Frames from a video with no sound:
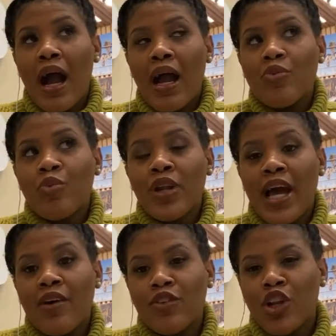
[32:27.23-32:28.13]
would
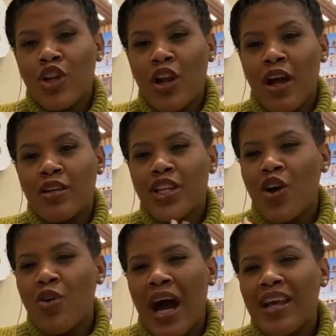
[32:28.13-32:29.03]
have,
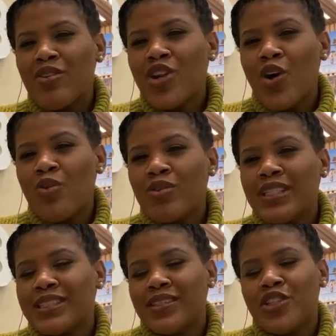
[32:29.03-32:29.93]
I don't know.
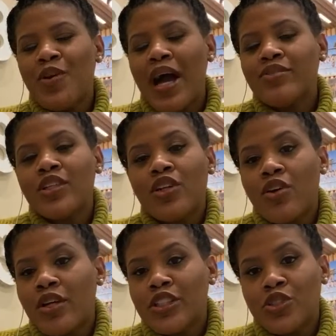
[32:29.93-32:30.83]
Listen, you have to
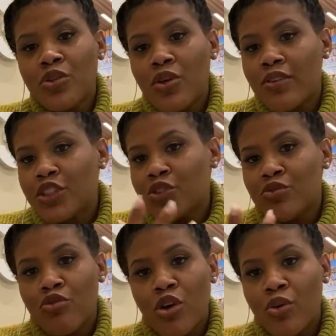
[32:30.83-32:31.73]
learn as you
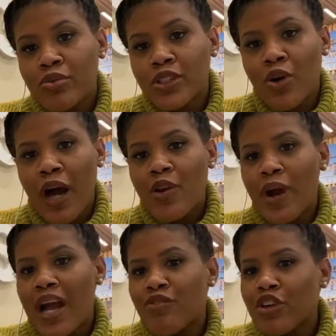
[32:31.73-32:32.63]
grow. So I don't
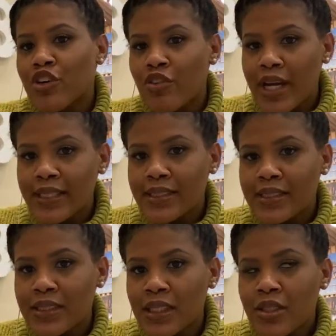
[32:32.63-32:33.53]
have
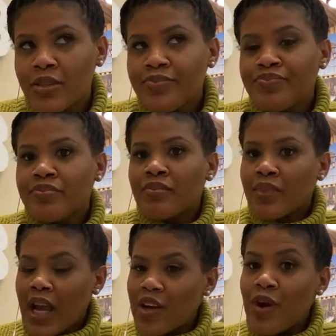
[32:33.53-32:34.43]
regrets.
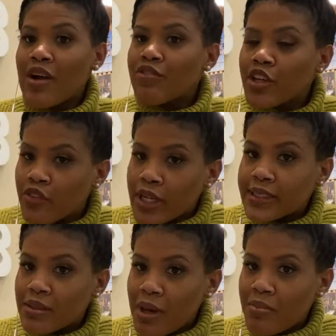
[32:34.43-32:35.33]
I don't have regrets
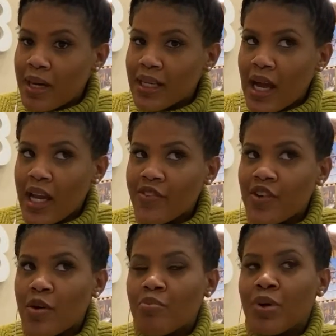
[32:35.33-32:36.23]
about my life,
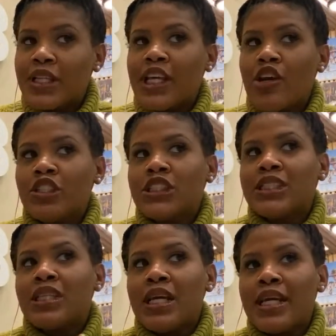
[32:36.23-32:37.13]
but there are just
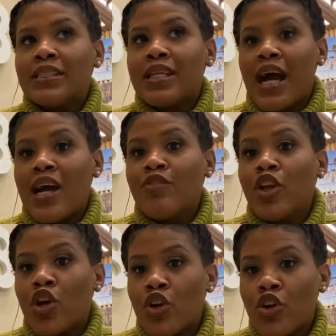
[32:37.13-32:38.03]
things that I've
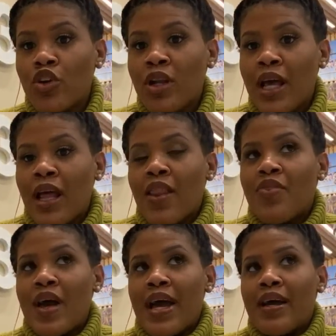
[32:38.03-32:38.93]
learned
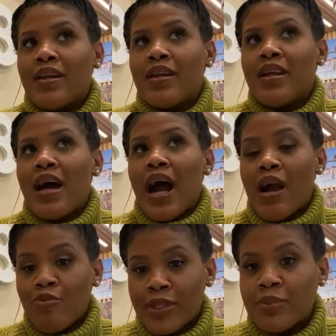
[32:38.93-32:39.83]
that
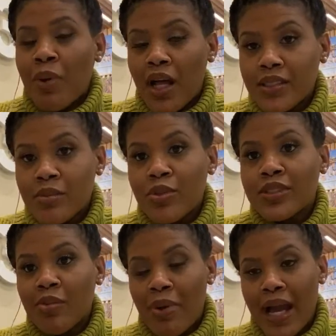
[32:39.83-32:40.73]
I'm responsible
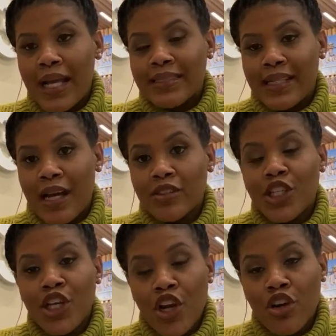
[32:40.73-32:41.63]
to pass down to
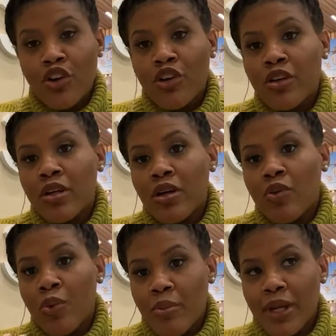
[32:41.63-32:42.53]
younger
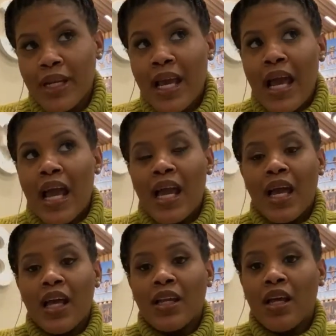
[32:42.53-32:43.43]
women.
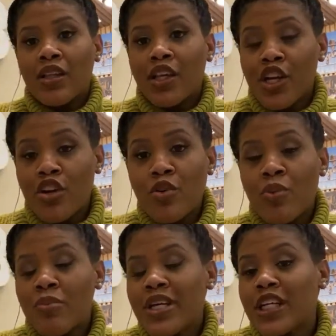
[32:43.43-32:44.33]
And the younger
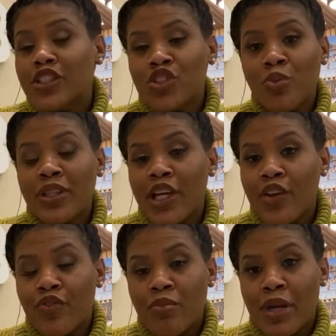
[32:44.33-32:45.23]
women can do with the
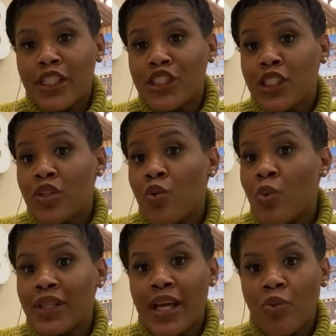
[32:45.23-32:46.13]
information
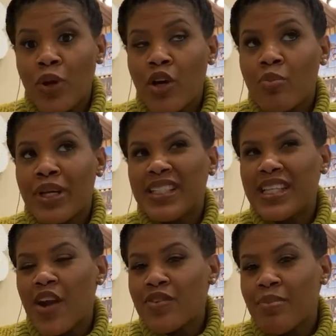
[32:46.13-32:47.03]
what they will, because
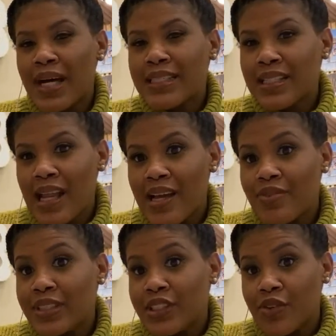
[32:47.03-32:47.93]
everybody's life
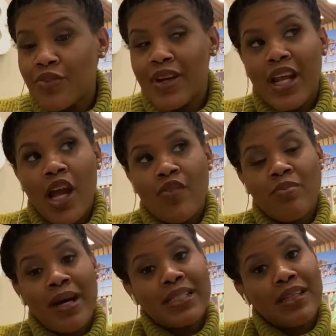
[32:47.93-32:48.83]
is different and
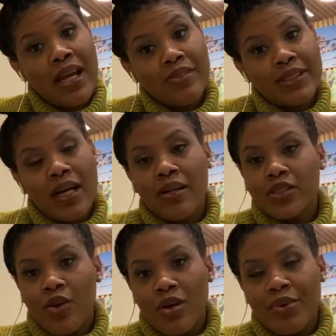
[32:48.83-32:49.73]
everybody's lifestyle is
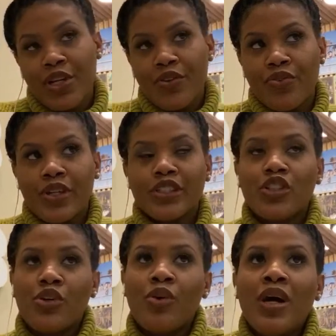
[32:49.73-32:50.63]
going to be different.
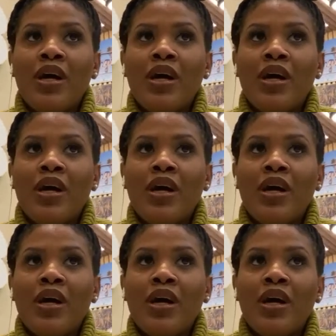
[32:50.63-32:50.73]
So